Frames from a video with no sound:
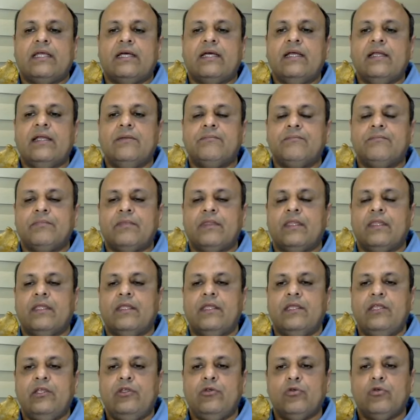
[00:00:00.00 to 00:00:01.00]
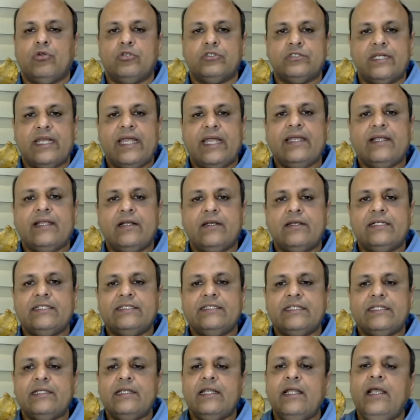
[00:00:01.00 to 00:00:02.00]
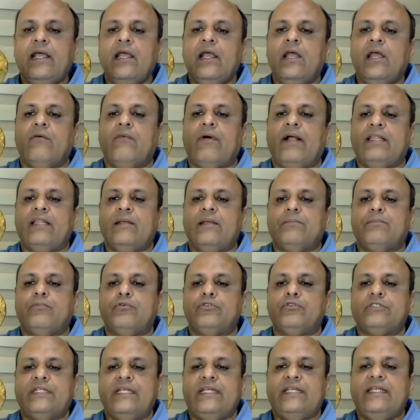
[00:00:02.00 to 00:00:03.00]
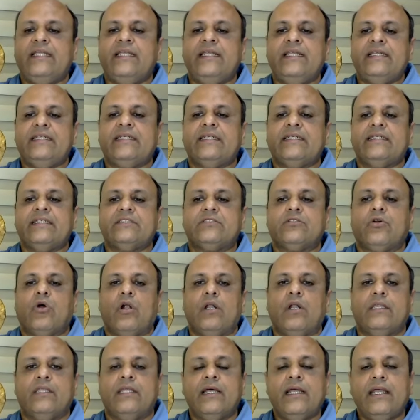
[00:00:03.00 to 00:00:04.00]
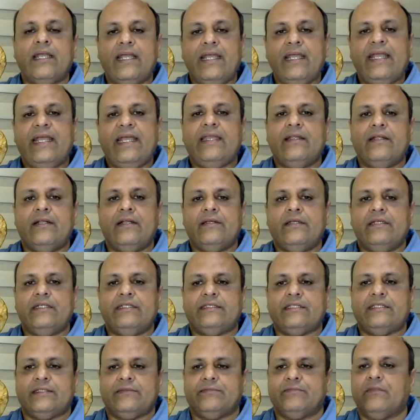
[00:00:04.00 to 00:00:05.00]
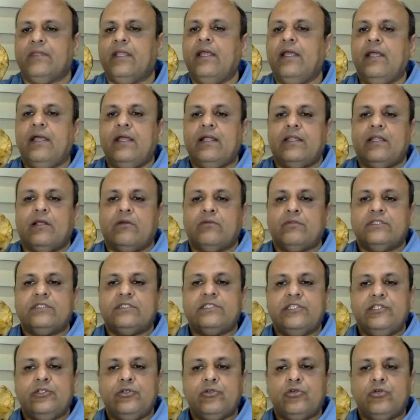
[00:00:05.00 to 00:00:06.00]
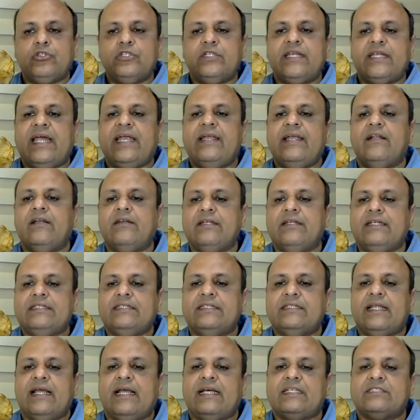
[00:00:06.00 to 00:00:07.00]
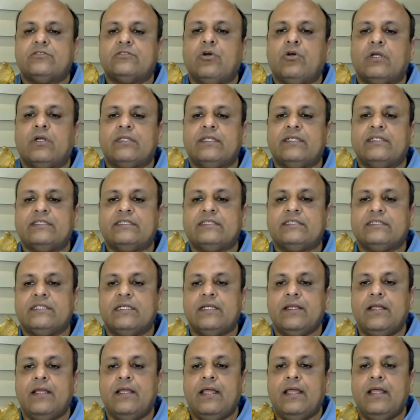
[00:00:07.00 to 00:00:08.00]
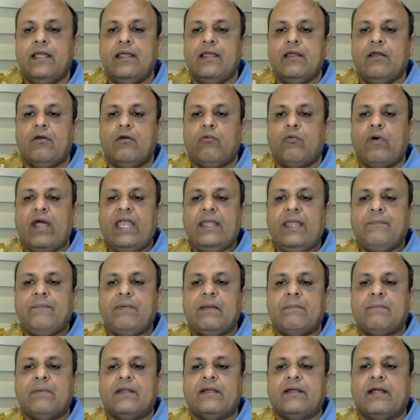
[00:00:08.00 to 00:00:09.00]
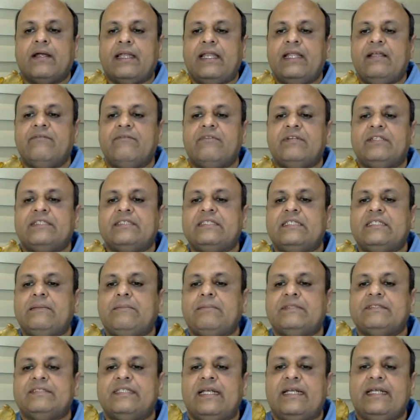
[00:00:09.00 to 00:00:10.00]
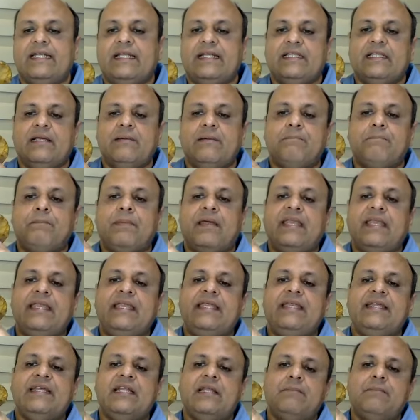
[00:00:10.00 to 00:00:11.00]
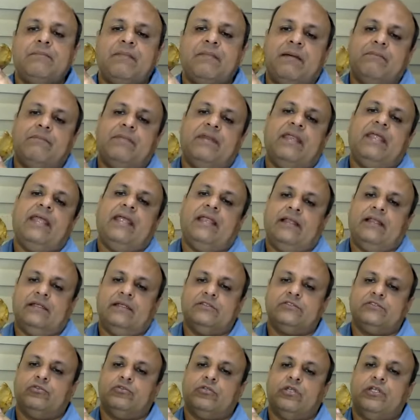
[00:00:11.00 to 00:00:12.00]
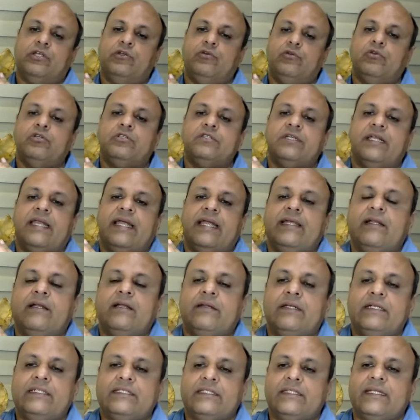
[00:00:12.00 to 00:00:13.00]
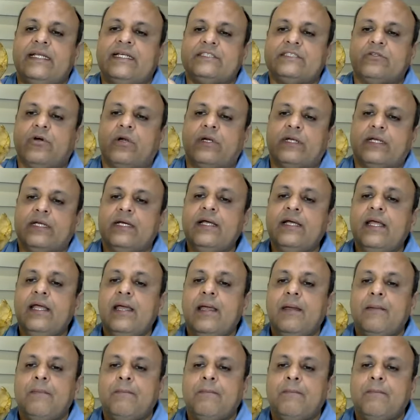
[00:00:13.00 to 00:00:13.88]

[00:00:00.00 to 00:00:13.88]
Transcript: the urogenital region, while the posterior region is called the anal region. Now this urogenital region has got this white paper cutting which is representing the perineal membrane. So the urogenital region has got a